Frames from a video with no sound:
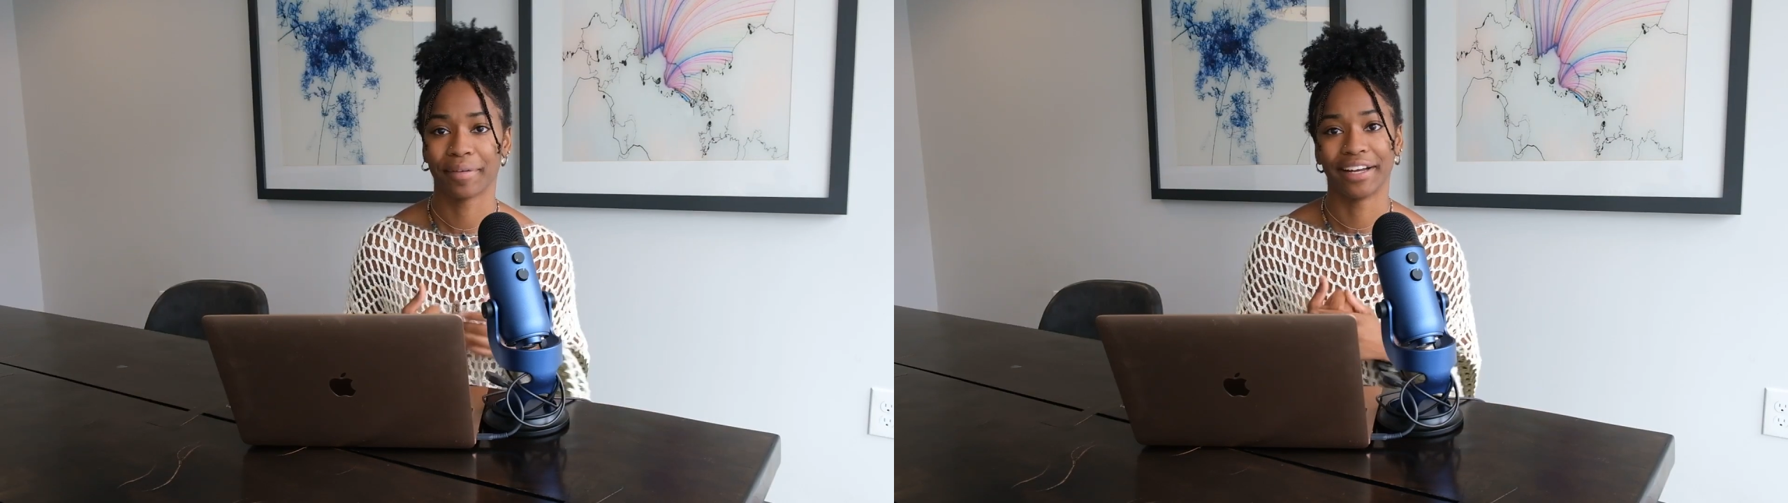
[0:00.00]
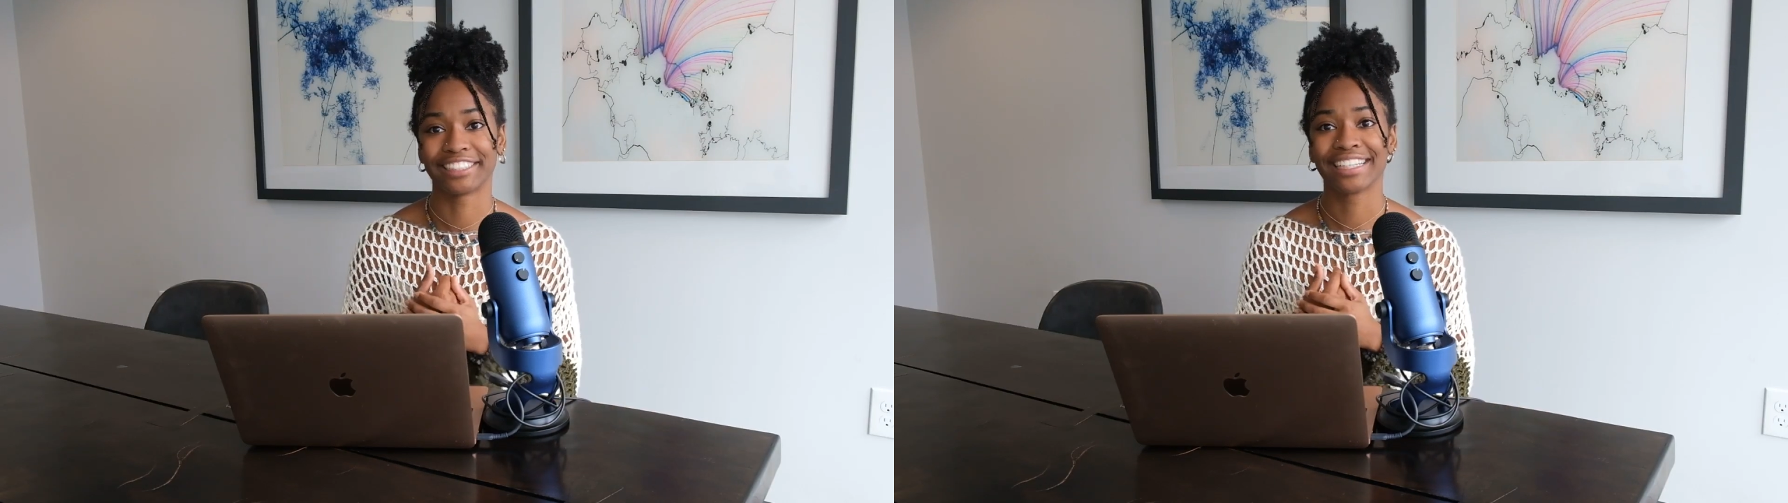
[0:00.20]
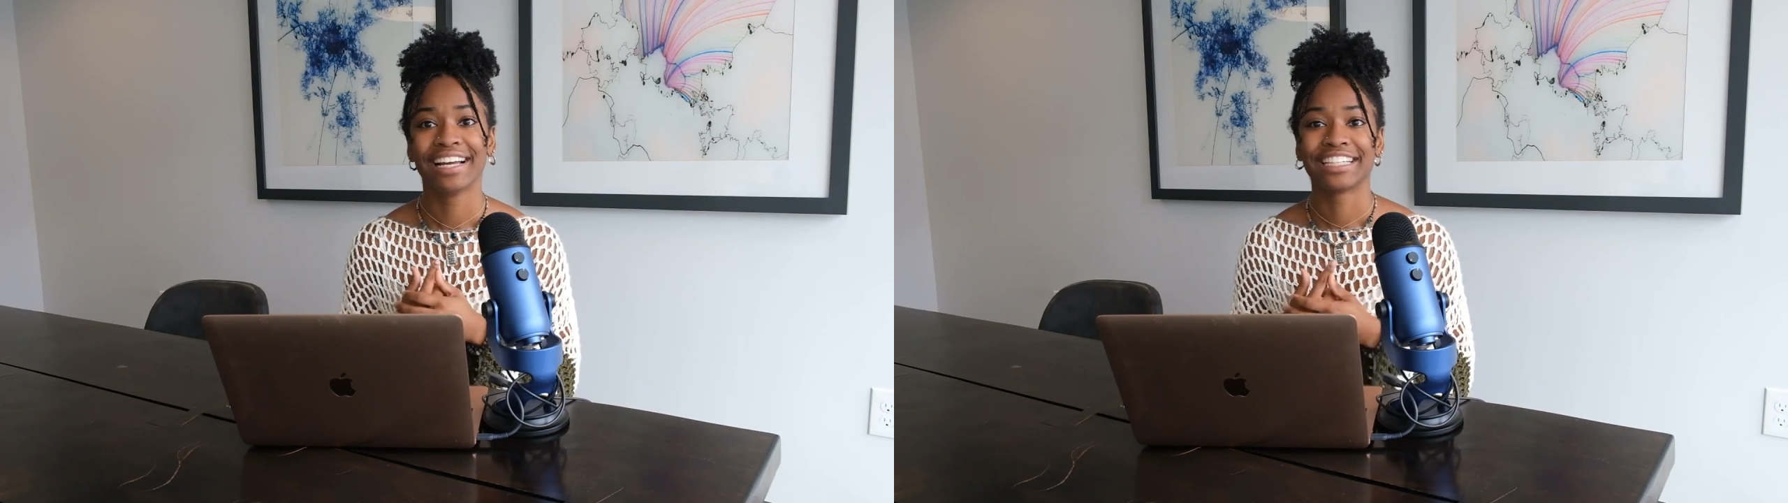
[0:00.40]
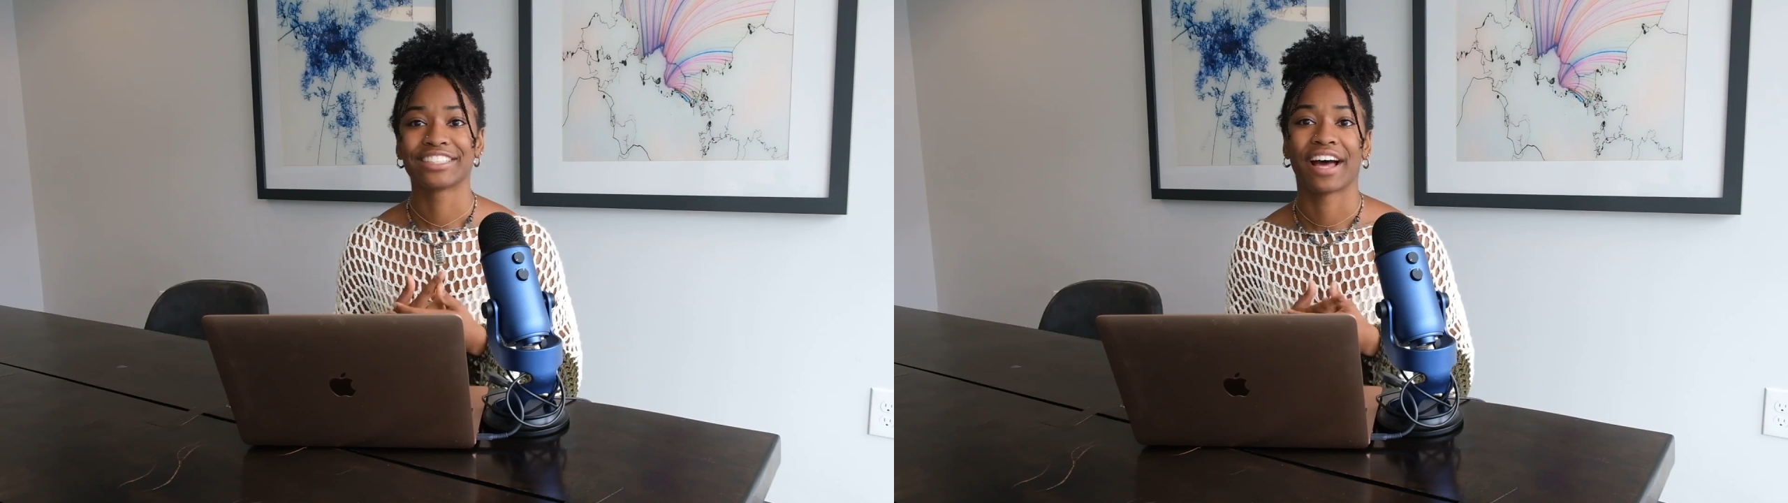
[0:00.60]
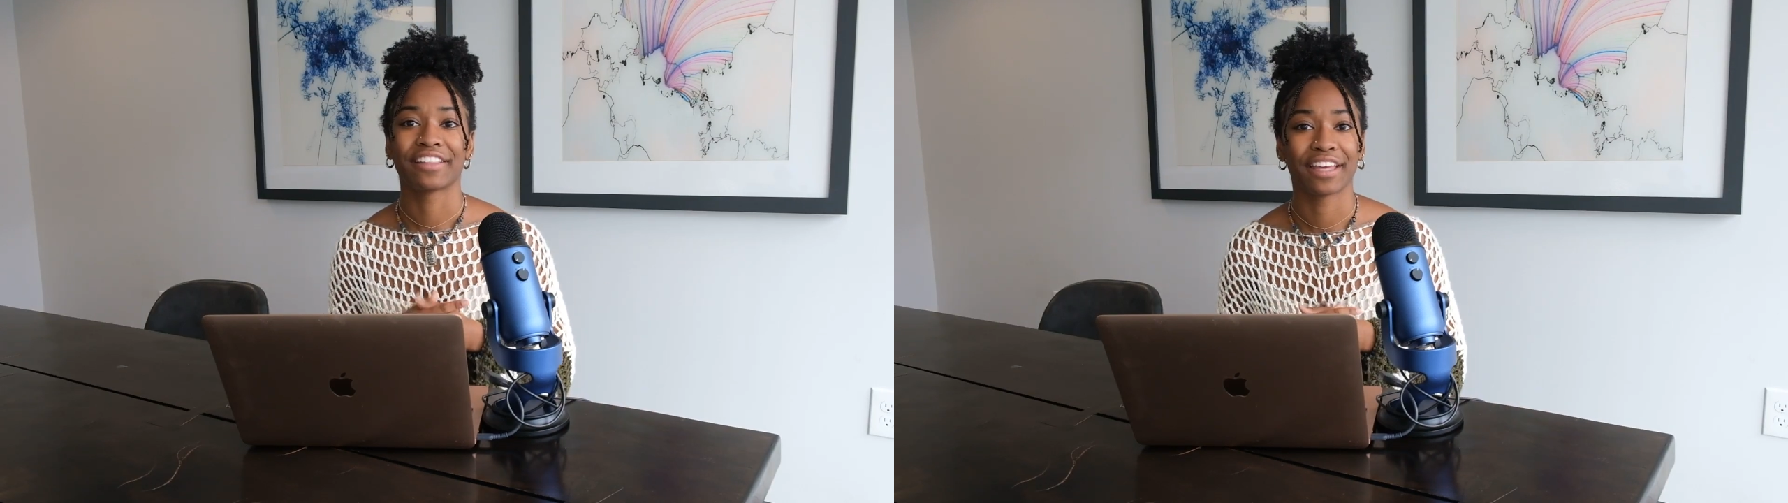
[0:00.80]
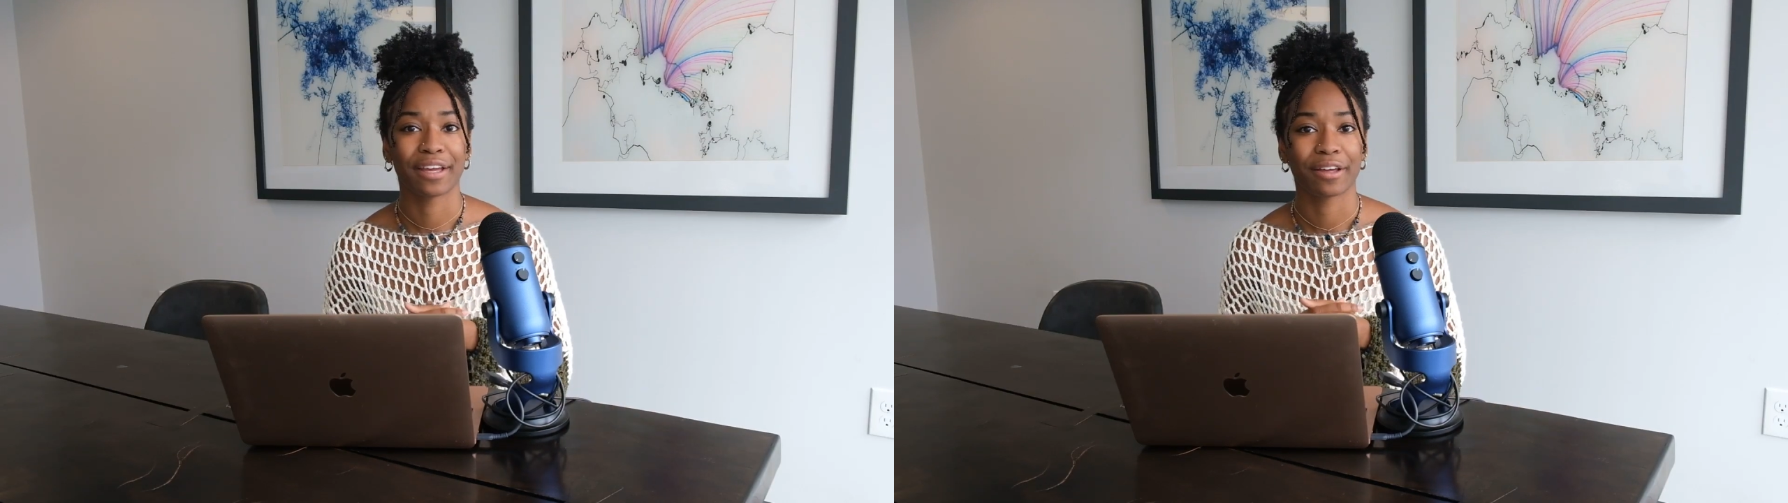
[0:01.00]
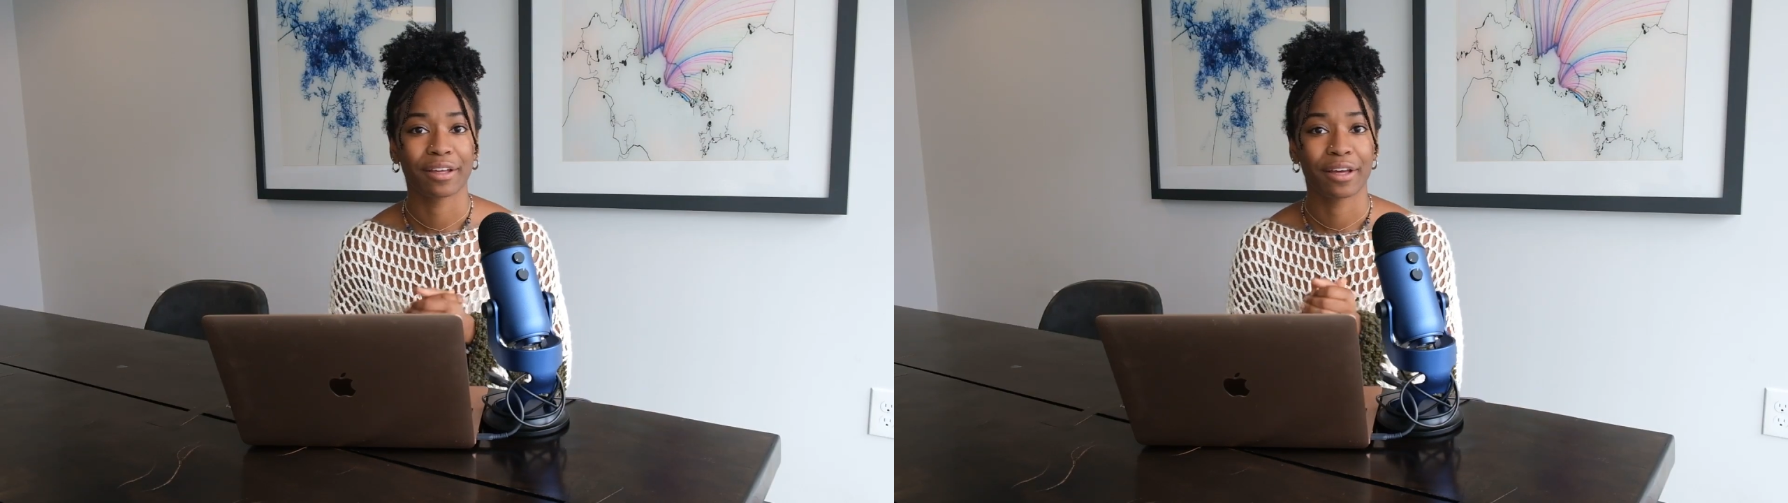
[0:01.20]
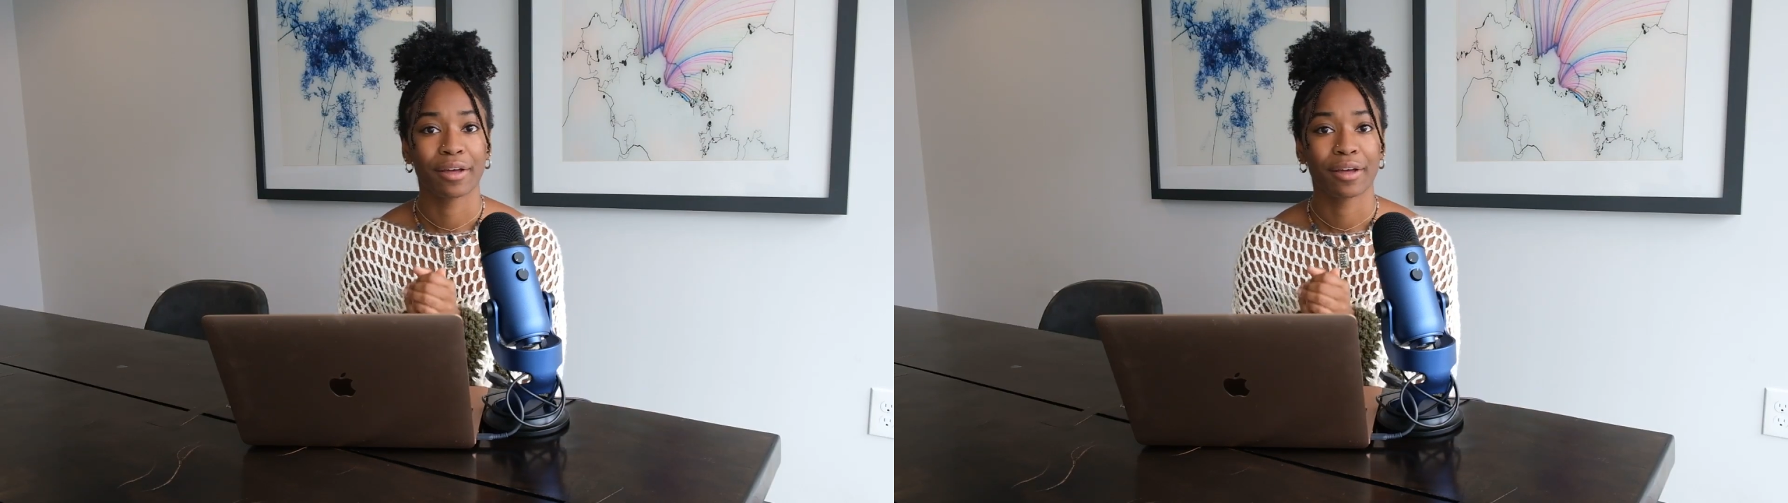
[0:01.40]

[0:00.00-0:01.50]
much. So I think